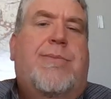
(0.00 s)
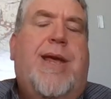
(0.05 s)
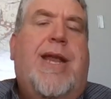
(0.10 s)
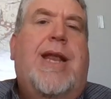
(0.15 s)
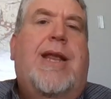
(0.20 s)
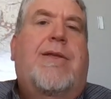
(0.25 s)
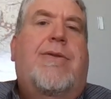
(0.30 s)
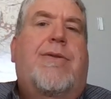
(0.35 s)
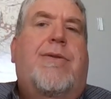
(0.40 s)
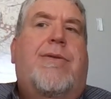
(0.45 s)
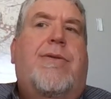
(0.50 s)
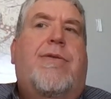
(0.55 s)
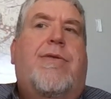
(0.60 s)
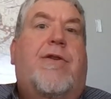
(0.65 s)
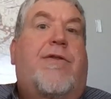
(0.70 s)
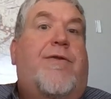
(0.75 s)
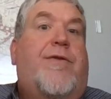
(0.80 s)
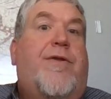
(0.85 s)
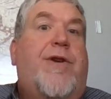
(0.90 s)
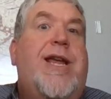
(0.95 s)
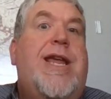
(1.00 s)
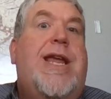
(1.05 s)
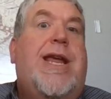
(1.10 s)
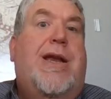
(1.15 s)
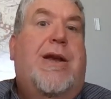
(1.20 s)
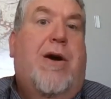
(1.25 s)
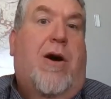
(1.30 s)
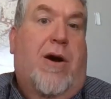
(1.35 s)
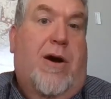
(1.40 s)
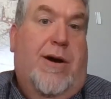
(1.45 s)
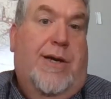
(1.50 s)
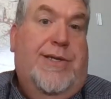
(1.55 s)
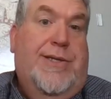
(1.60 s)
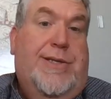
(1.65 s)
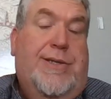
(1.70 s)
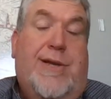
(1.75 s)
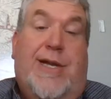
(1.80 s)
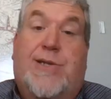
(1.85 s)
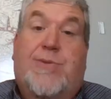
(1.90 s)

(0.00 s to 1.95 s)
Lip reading: meaning the freeing arts.